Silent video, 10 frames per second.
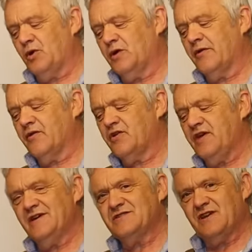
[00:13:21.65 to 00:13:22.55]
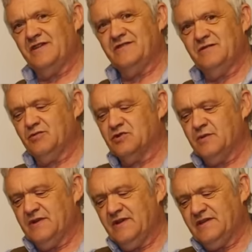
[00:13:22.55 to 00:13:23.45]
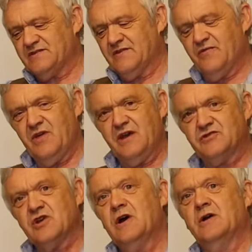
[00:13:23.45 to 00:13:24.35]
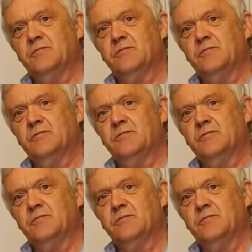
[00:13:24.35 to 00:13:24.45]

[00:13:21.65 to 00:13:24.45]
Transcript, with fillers: put another gear set in between this and this,